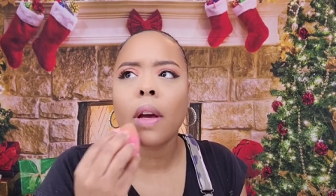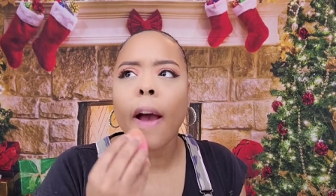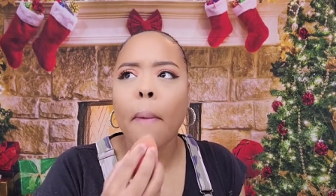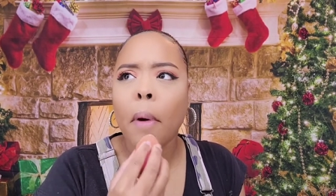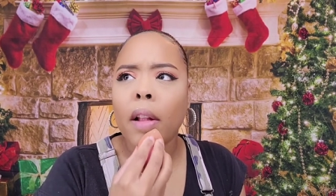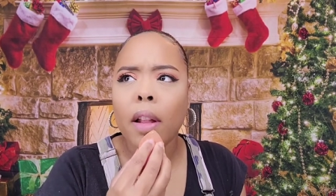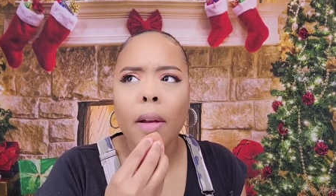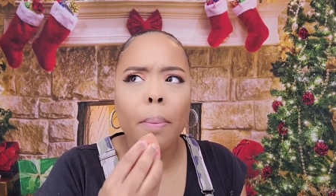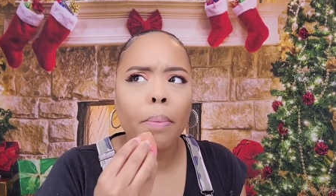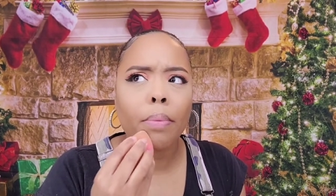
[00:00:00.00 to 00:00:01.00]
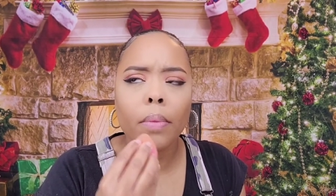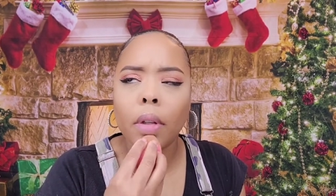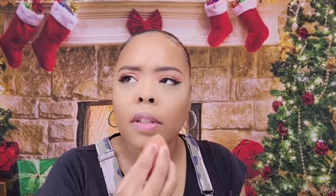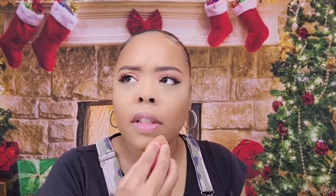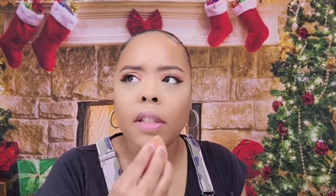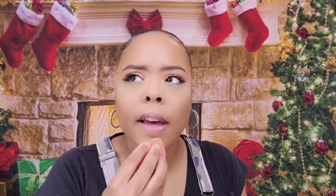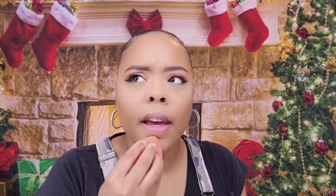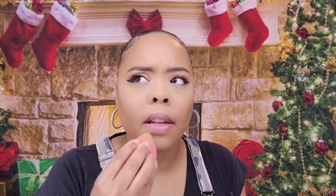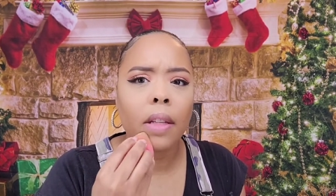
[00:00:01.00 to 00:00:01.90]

I bought the set.